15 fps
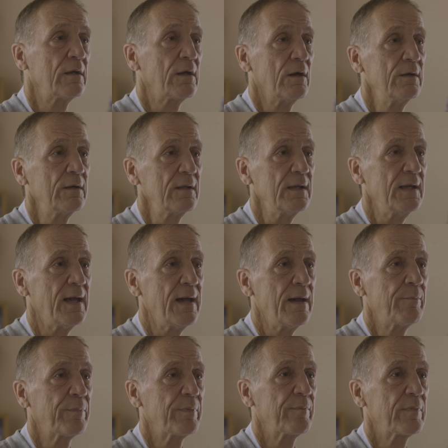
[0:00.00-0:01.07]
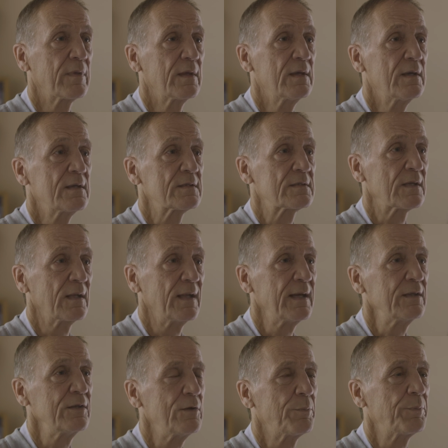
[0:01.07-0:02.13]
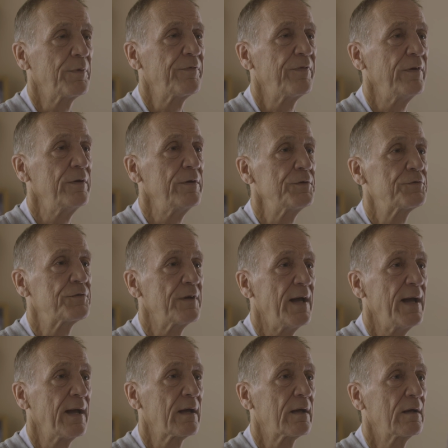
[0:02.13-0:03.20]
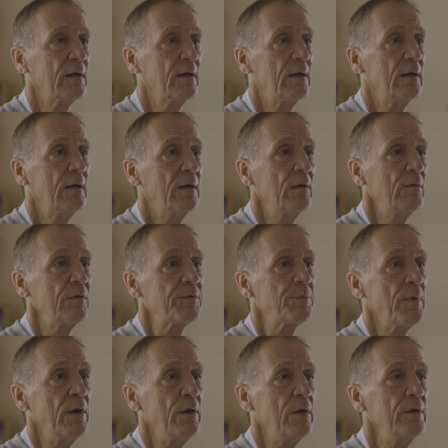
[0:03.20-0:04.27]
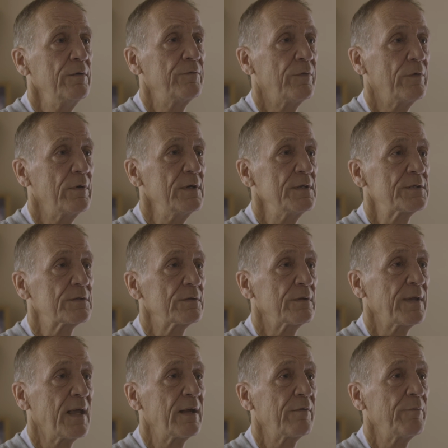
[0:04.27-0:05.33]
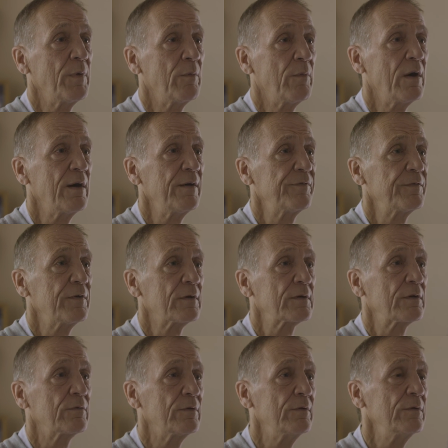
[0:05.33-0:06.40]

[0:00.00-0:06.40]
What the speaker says: Go to the app, select your preferred track with my own voice or that of my wife, Dr.